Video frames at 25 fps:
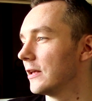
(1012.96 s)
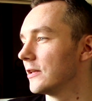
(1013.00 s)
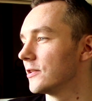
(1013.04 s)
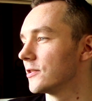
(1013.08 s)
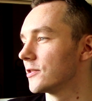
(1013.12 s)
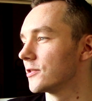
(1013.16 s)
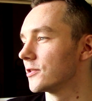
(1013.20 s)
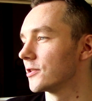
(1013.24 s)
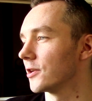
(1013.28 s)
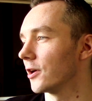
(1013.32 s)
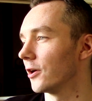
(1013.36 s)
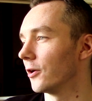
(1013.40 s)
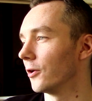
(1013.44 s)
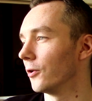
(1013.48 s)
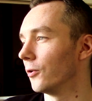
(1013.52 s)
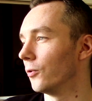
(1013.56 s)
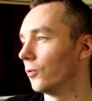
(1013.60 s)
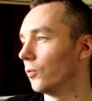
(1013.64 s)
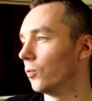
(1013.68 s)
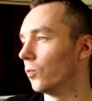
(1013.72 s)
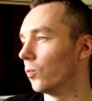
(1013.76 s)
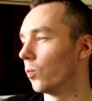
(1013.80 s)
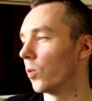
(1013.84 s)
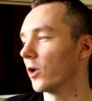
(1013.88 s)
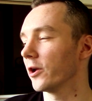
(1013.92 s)

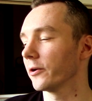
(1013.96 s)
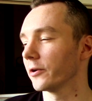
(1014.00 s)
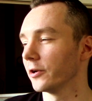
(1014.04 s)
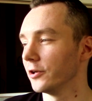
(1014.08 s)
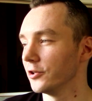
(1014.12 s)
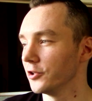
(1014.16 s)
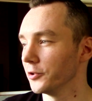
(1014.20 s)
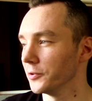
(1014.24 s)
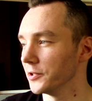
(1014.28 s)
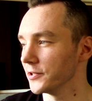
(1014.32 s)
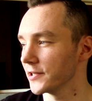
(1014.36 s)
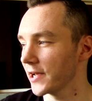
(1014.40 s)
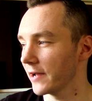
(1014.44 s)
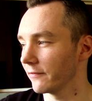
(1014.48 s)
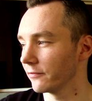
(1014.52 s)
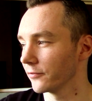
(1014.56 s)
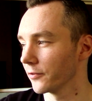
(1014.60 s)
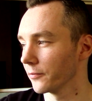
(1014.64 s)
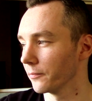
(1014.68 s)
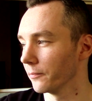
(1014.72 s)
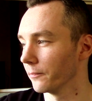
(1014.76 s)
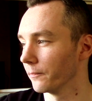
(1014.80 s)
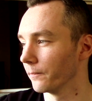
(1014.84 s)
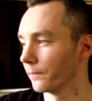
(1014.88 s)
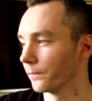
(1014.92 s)
So what I'm going to do is have
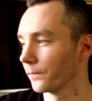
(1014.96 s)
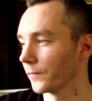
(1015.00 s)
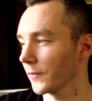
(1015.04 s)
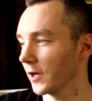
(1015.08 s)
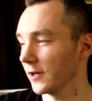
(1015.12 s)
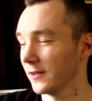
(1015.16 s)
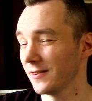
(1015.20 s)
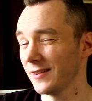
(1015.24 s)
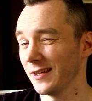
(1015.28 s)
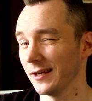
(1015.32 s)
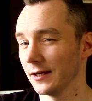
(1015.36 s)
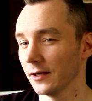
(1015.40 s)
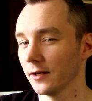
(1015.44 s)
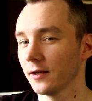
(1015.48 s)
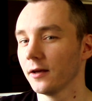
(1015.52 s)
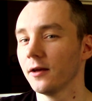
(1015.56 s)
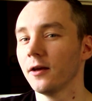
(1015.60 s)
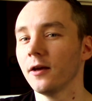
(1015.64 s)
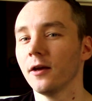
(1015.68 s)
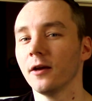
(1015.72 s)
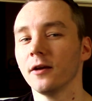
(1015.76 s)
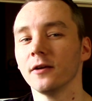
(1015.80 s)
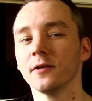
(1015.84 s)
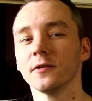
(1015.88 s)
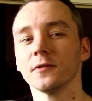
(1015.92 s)
them, I think,
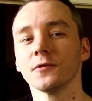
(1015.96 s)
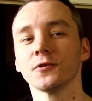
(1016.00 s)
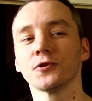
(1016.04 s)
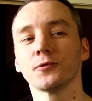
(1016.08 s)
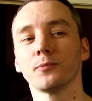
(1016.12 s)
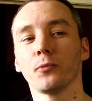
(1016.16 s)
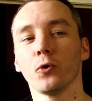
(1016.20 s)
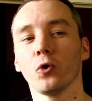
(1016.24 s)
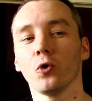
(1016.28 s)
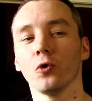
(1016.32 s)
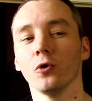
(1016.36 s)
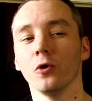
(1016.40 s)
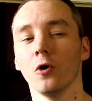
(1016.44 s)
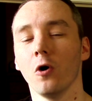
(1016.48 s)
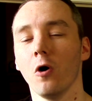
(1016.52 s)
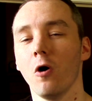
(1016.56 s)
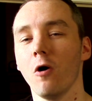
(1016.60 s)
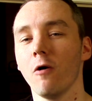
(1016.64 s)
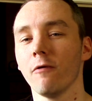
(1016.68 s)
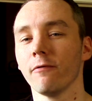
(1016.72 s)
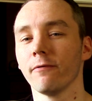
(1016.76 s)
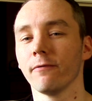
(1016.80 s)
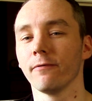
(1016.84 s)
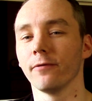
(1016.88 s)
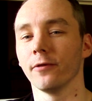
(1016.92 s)
spawn
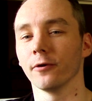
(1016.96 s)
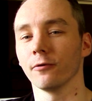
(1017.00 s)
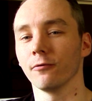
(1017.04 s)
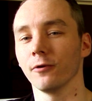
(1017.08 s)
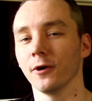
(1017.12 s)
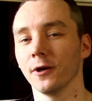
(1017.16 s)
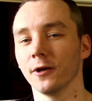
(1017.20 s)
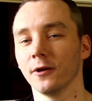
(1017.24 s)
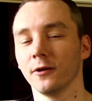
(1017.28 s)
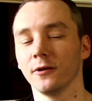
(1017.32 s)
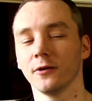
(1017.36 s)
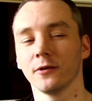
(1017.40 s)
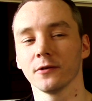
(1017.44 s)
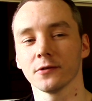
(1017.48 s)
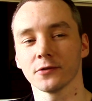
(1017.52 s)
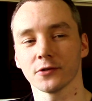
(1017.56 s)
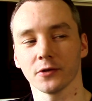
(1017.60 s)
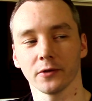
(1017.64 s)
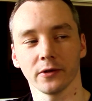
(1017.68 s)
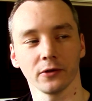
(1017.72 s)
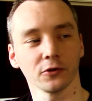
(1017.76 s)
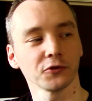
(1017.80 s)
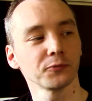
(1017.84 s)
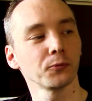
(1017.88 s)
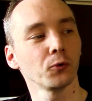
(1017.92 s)
off the grid.
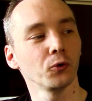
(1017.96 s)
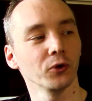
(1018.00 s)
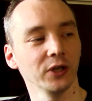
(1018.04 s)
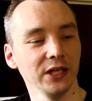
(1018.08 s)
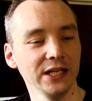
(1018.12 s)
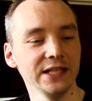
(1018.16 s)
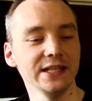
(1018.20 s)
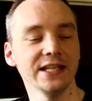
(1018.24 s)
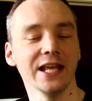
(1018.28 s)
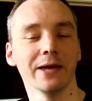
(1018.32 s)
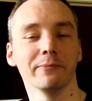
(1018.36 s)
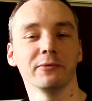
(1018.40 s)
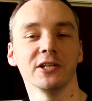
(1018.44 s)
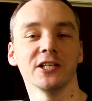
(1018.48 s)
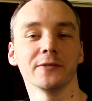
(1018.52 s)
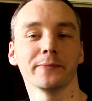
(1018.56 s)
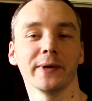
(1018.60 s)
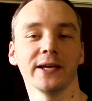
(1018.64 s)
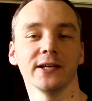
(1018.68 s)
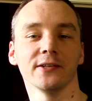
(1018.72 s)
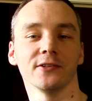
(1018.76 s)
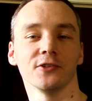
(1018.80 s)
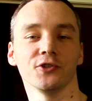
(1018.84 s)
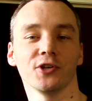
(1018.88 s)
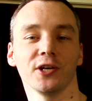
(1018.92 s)
So they'll spawn in the empty
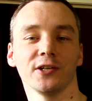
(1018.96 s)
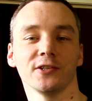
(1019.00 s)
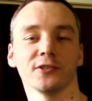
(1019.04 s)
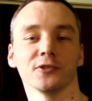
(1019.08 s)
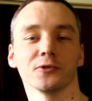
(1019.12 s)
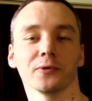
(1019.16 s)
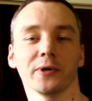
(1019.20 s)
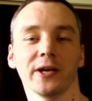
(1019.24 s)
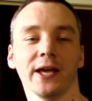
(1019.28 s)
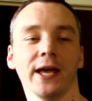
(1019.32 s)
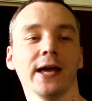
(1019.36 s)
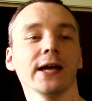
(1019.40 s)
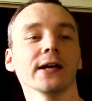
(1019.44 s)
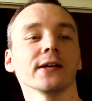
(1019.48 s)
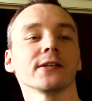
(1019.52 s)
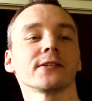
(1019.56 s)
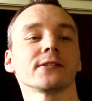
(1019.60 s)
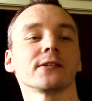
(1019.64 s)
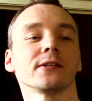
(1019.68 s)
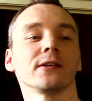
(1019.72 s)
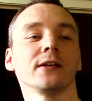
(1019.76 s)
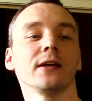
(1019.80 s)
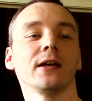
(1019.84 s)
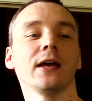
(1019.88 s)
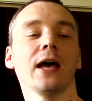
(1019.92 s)
space adjacent to a
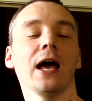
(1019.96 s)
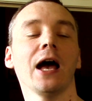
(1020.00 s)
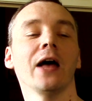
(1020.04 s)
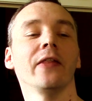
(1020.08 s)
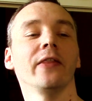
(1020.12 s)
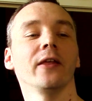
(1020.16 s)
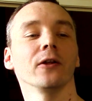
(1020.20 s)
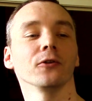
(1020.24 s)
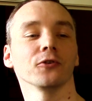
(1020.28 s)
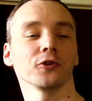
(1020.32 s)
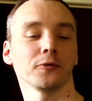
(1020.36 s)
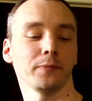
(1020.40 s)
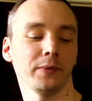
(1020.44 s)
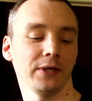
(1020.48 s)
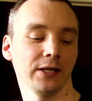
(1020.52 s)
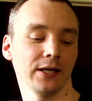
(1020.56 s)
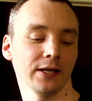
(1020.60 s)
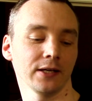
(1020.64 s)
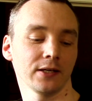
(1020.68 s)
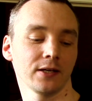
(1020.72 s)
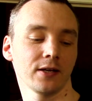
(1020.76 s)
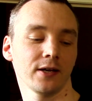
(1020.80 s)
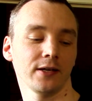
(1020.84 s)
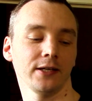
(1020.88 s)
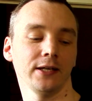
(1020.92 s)
hex, and they'll just be
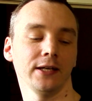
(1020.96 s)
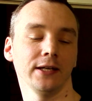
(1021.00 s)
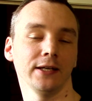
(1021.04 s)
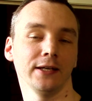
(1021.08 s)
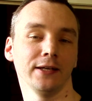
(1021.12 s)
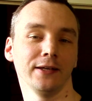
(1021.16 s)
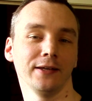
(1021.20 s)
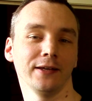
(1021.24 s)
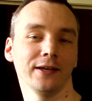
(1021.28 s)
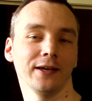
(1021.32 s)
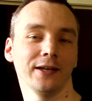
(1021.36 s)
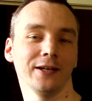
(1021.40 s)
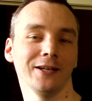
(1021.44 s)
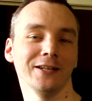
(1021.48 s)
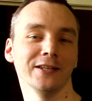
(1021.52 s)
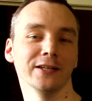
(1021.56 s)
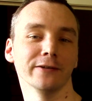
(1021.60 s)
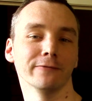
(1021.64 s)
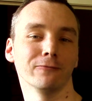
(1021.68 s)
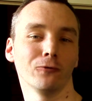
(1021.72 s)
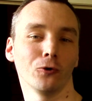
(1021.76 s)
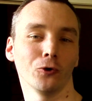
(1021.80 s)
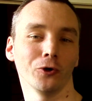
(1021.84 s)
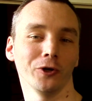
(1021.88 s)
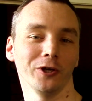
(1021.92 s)
like tiny and in
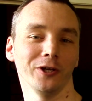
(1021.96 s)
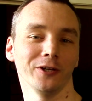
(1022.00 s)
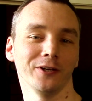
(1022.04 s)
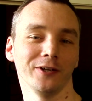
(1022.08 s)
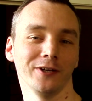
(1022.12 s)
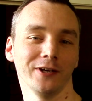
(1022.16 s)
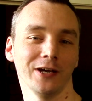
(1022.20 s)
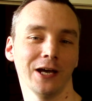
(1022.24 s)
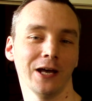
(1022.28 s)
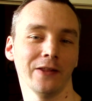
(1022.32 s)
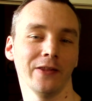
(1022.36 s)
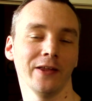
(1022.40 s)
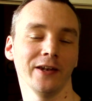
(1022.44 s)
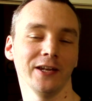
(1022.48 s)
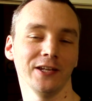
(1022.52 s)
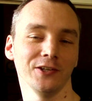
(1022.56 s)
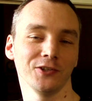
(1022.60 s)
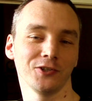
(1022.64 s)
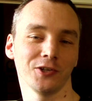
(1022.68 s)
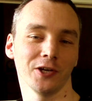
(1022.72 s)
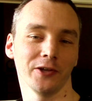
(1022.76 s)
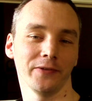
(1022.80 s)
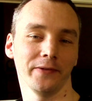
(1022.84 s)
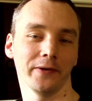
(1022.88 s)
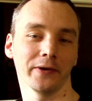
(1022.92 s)
the void, and then
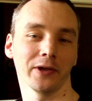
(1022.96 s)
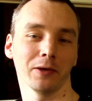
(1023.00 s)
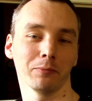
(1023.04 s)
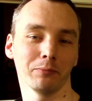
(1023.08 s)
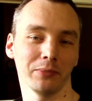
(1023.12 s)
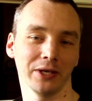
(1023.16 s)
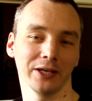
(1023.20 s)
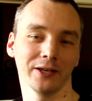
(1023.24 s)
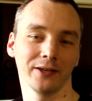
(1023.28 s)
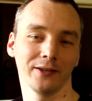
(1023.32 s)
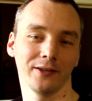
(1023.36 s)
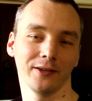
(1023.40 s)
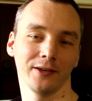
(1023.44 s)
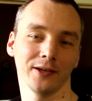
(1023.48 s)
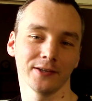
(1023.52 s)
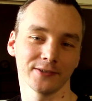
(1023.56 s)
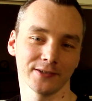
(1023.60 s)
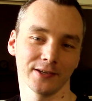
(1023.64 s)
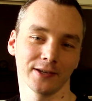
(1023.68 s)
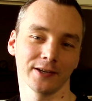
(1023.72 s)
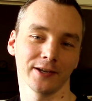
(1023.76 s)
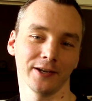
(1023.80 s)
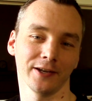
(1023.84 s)
each turn they'll get bigger as they're